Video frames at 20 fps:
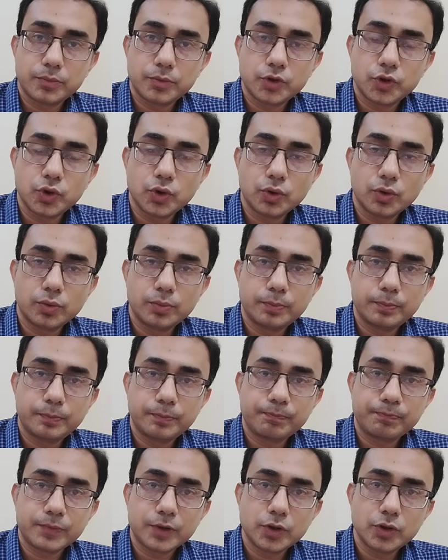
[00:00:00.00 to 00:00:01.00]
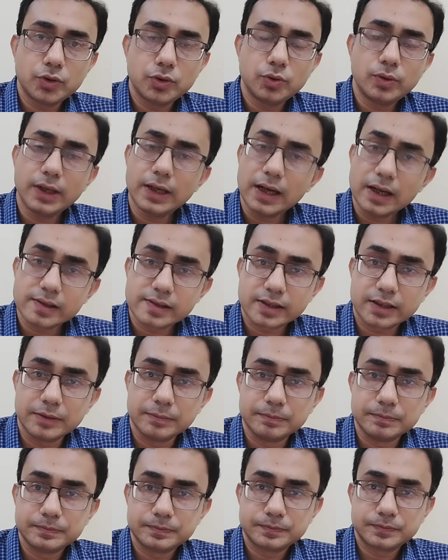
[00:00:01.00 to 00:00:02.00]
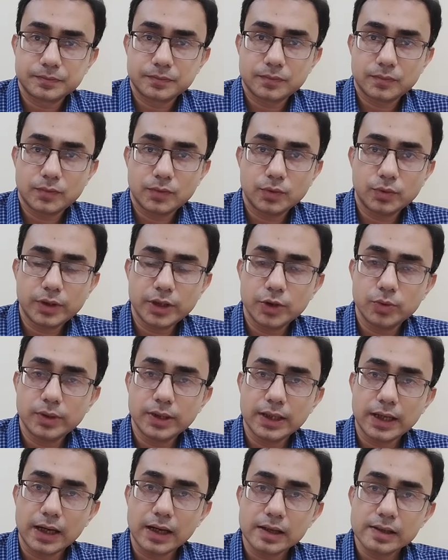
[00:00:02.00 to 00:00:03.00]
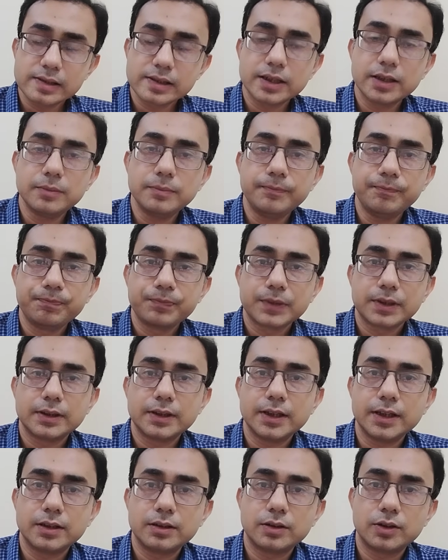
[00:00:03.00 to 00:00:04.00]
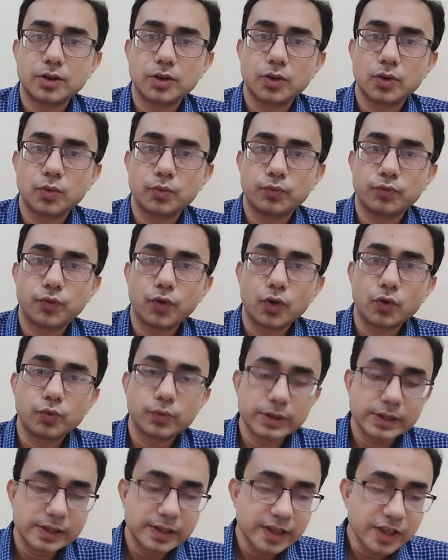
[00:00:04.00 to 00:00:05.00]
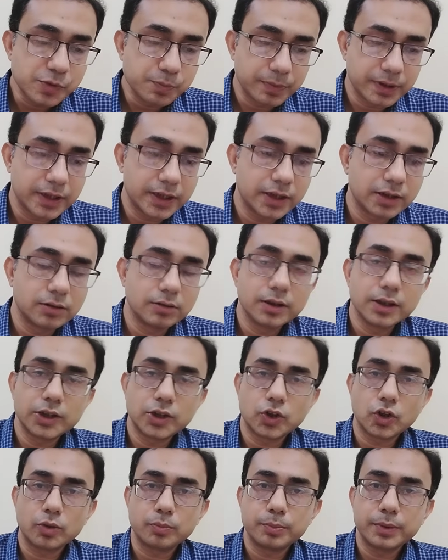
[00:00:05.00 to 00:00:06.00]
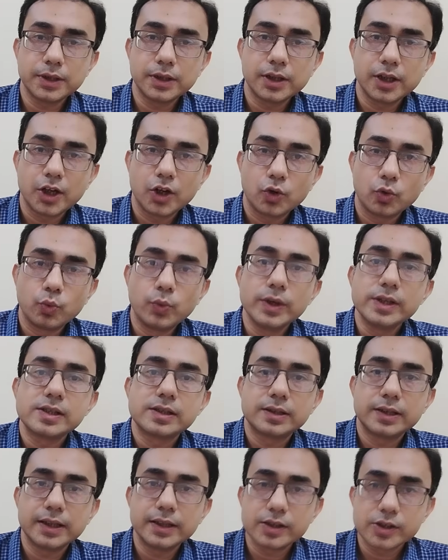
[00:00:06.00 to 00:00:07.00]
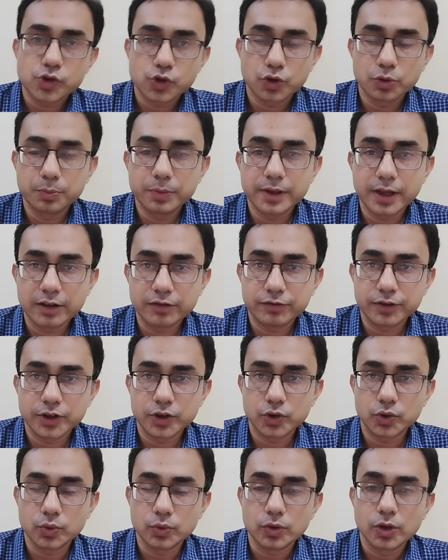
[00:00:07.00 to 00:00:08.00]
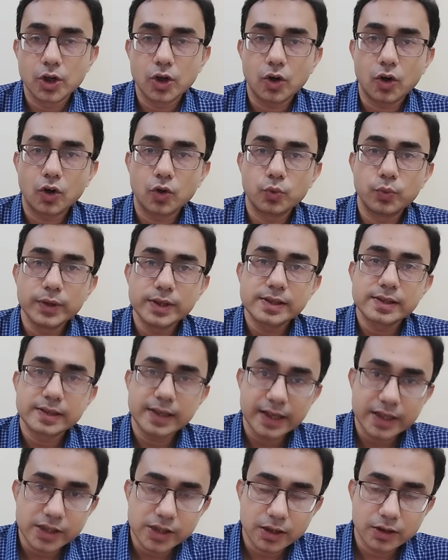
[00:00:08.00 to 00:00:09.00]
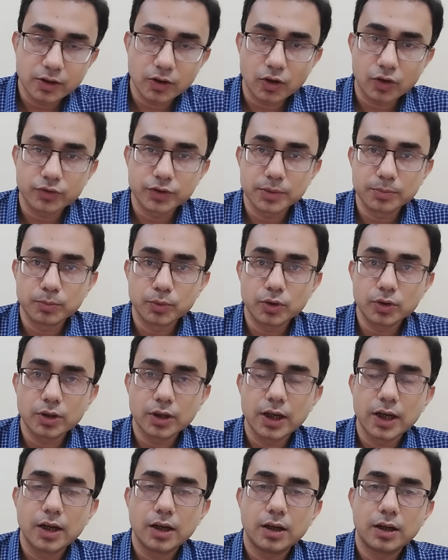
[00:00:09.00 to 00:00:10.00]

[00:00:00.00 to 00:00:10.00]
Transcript: you can ask him, okay, you can ask him that for this particular topic, which thing should be referred to, or which section of the book